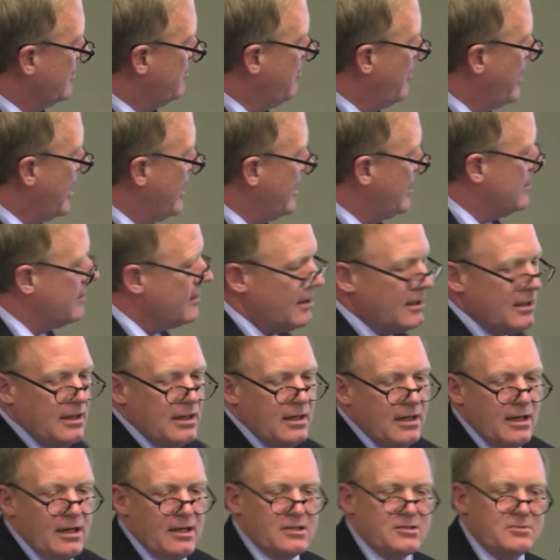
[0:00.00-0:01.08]
in Maine.
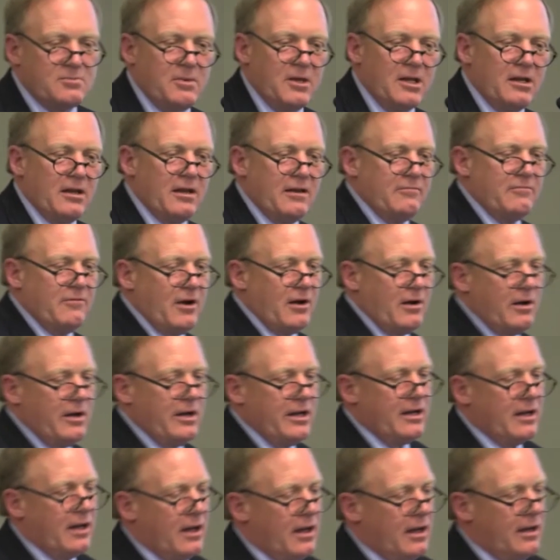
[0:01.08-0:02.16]
It's been a
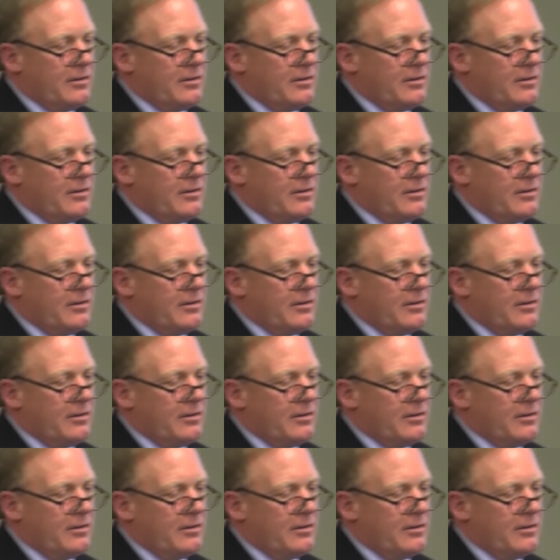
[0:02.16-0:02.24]
very